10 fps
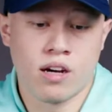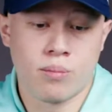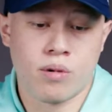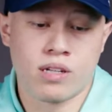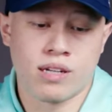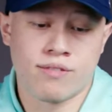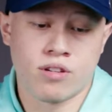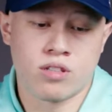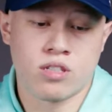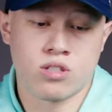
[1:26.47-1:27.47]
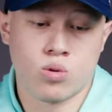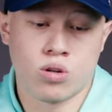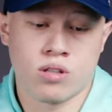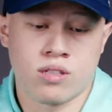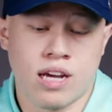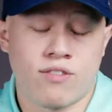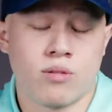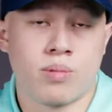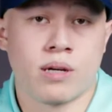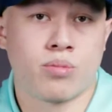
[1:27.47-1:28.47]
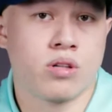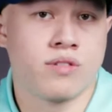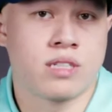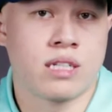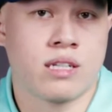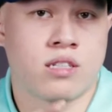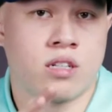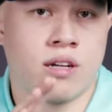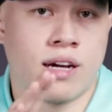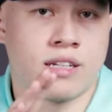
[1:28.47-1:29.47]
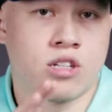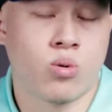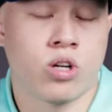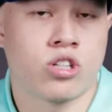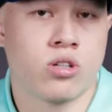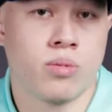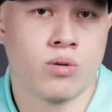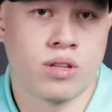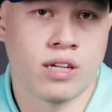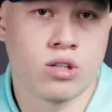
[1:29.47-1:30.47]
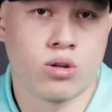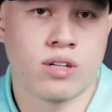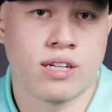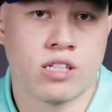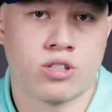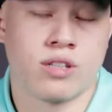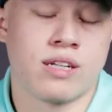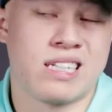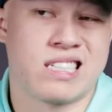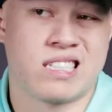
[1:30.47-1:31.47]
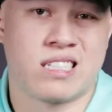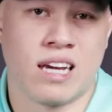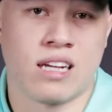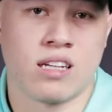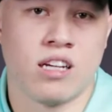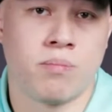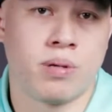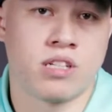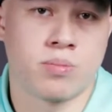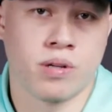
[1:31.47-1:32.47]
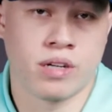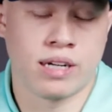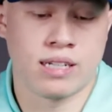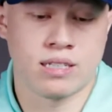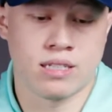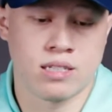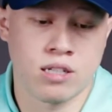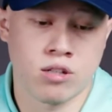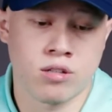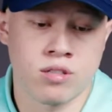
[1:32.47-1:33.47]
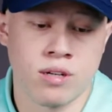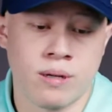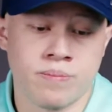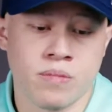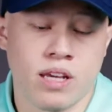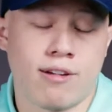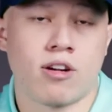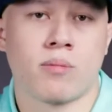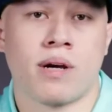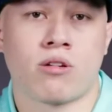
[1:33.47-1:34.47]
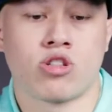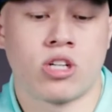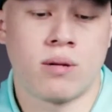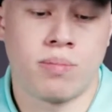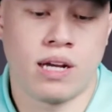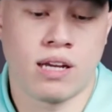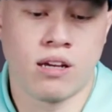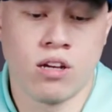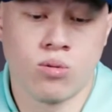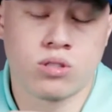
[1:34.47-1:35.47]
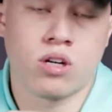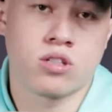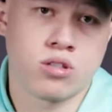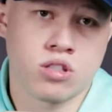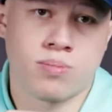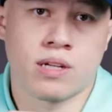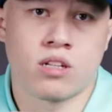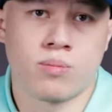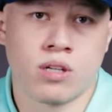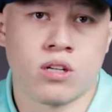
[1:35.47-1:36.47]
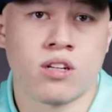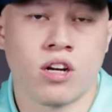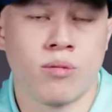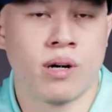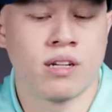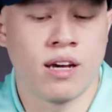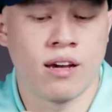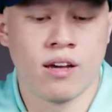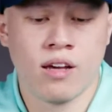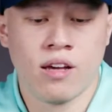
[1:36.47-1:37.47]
Monday versus New Orleans after being previously listed as questionable with a groin injury that he sustained in Pittsburgh against the Steelers. And running back Rashad Penny was also expected to be good to go Monday